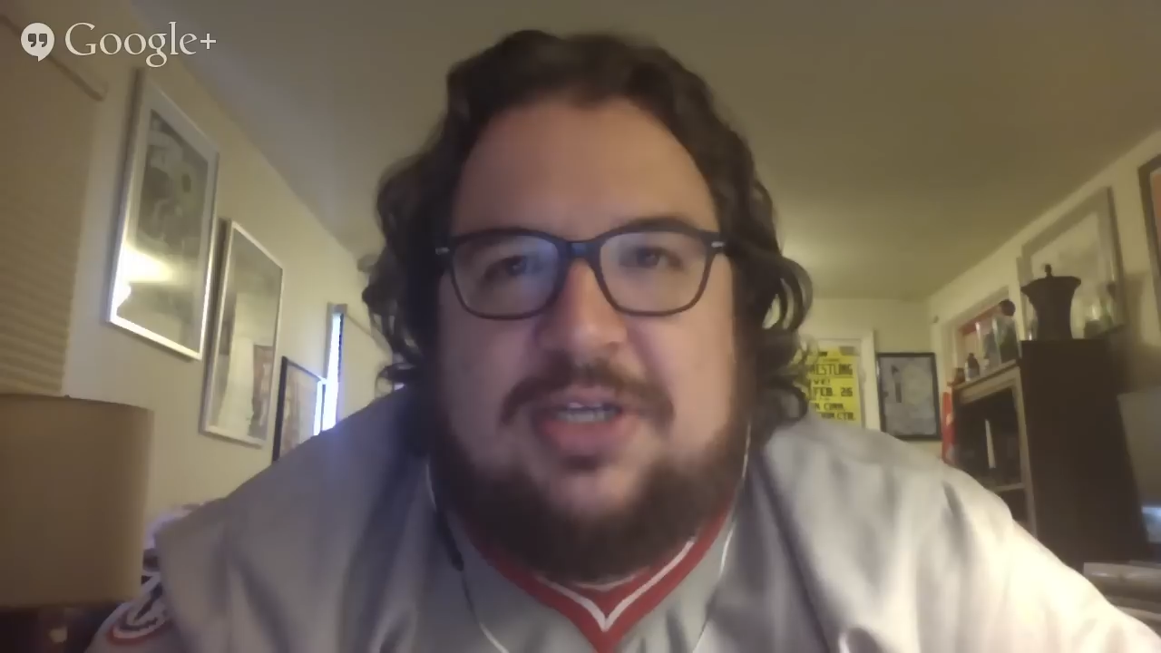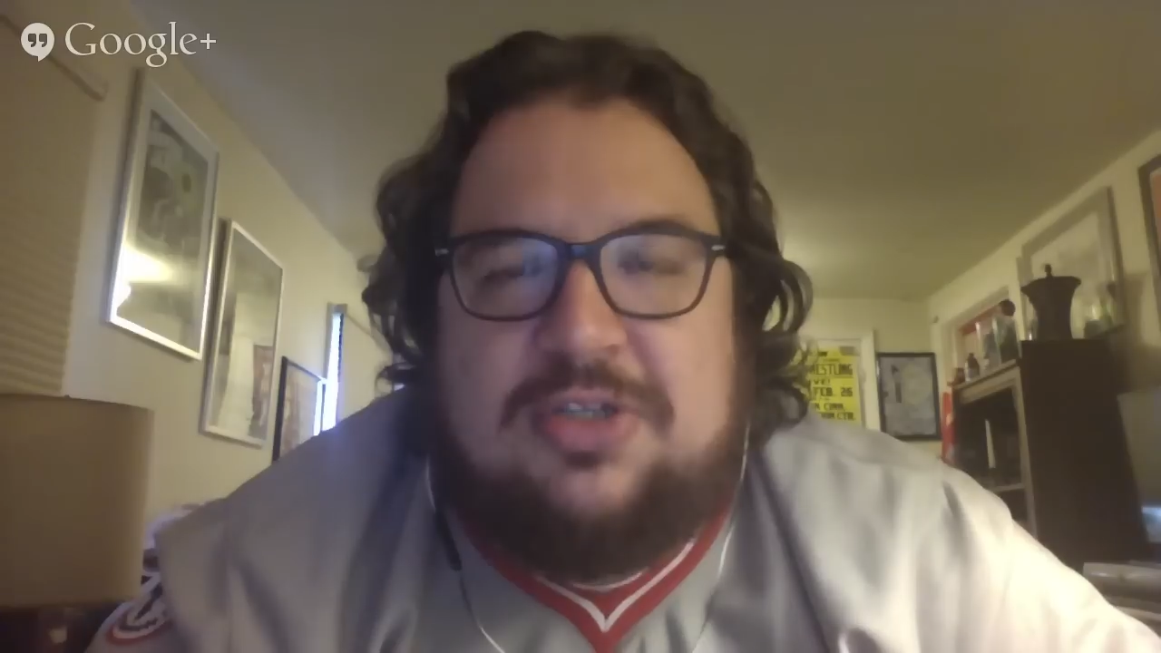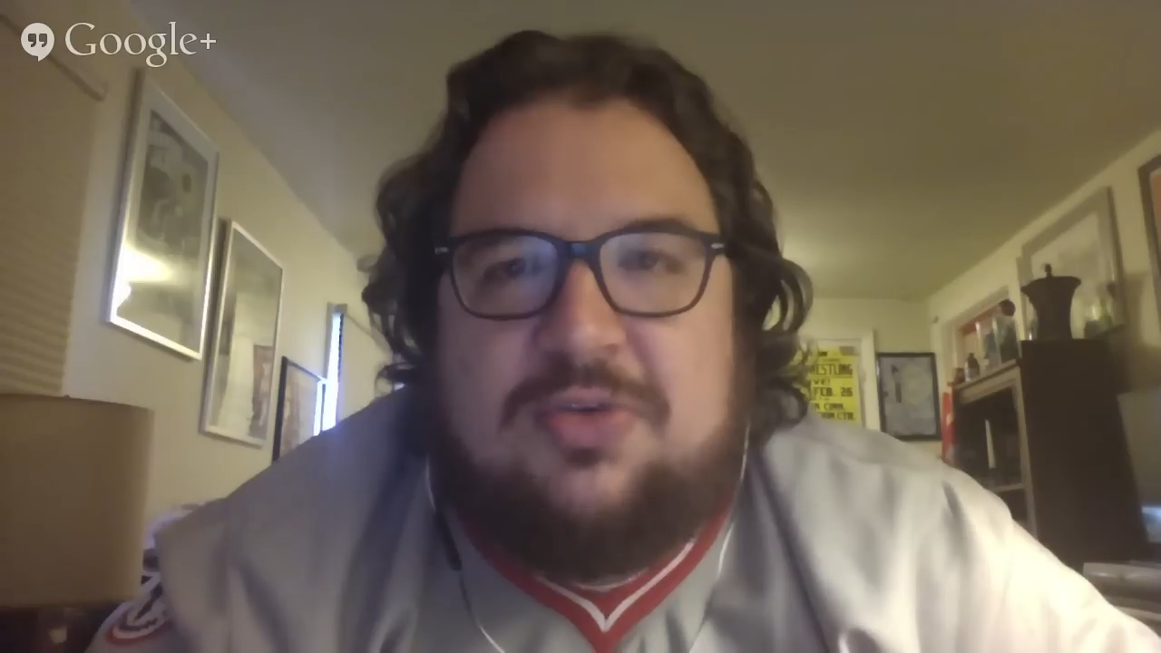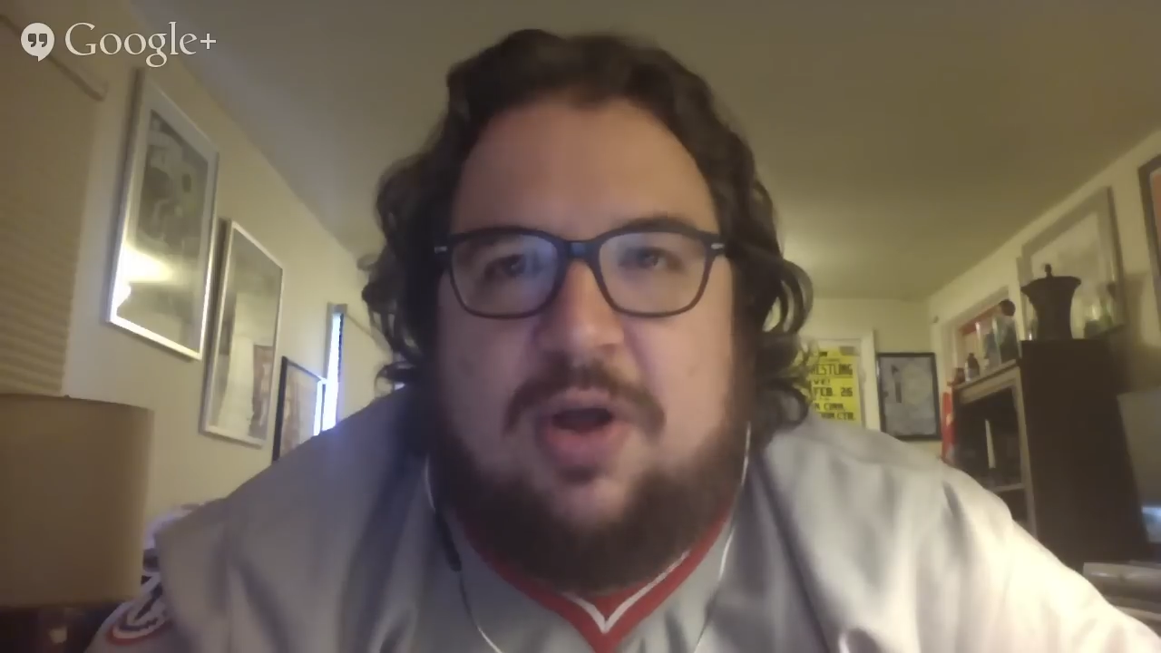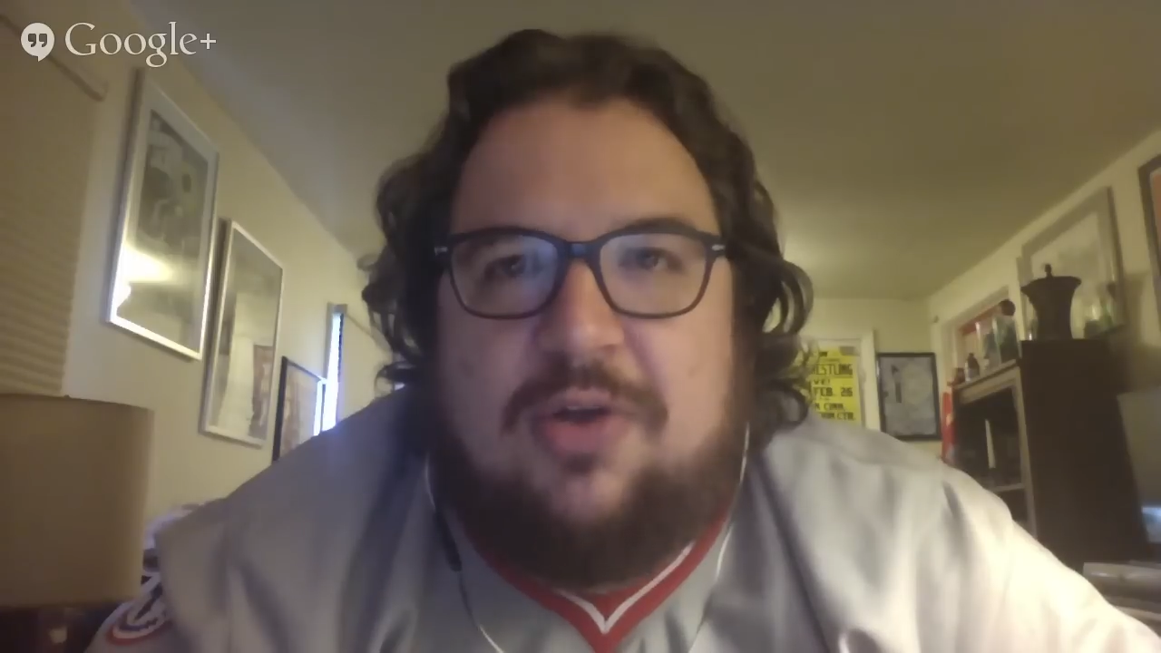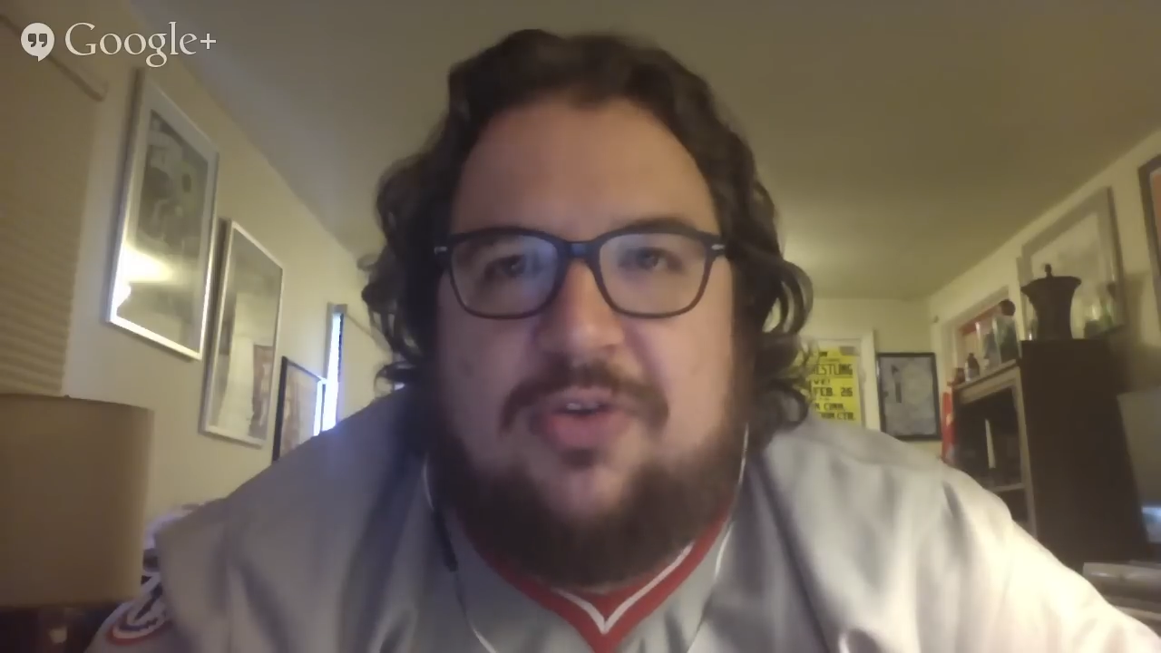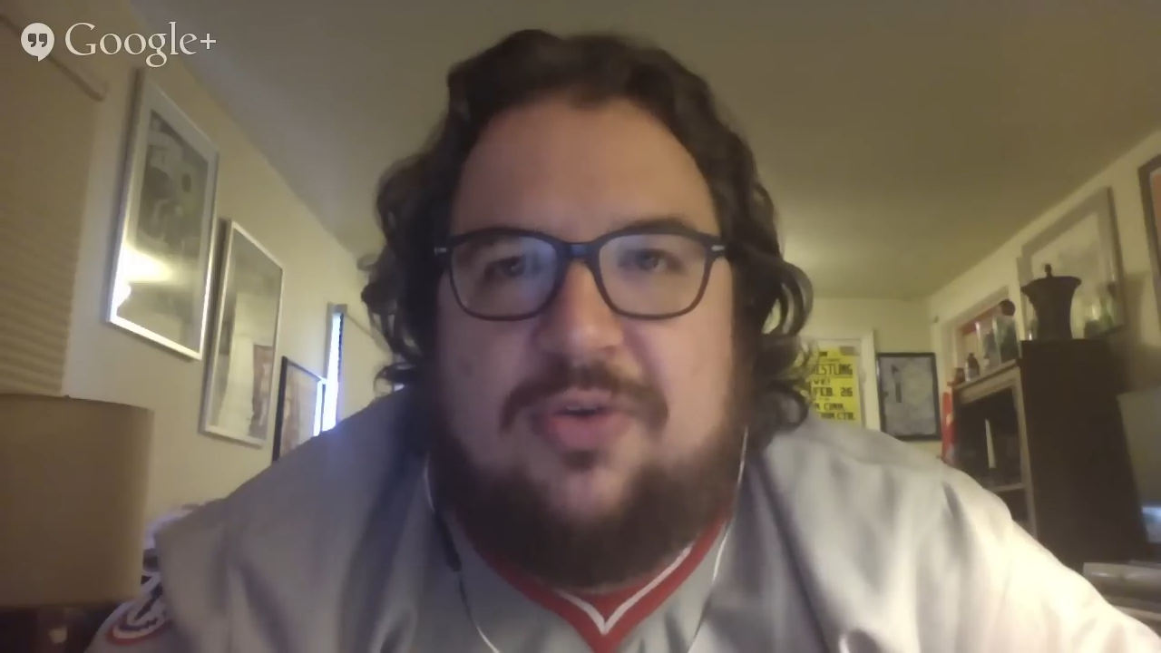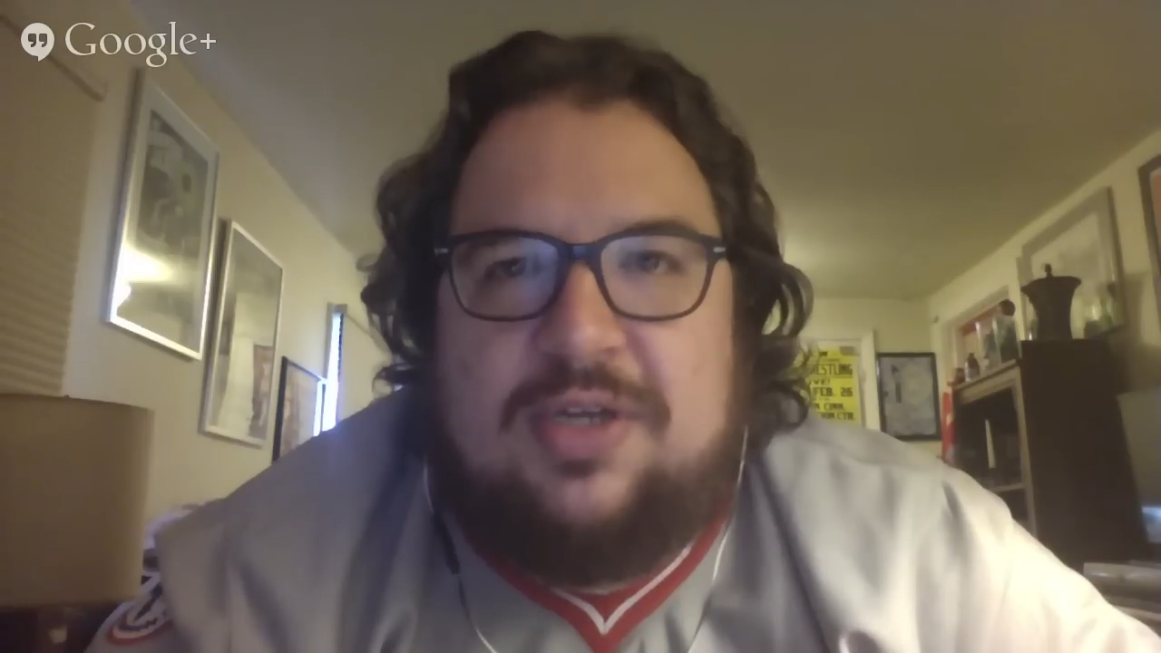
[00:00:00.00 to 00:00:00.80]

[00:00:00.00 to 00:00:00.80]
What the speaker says: the squad too.